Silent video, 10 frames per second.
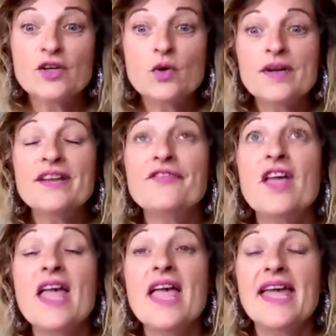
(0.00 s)
you know and if
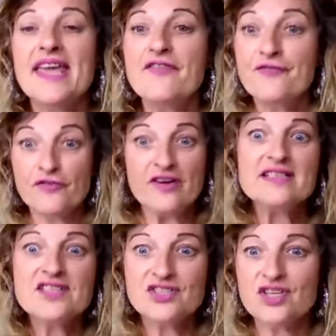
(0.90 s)
if for
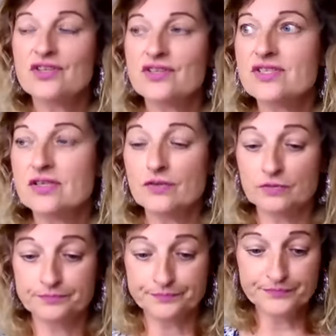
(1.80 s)
instance you
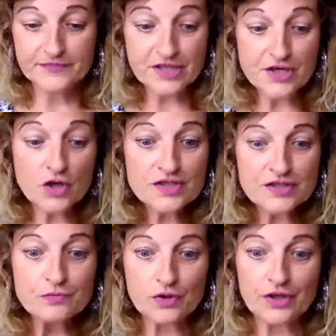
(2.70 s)
know you're not
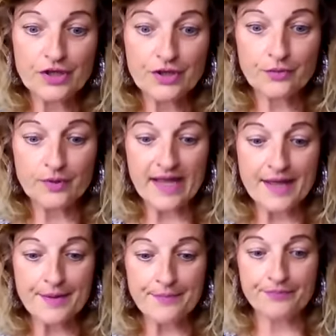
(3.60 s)
someone who
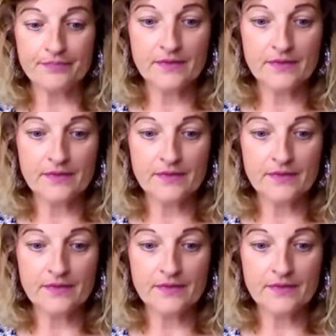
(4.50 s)
um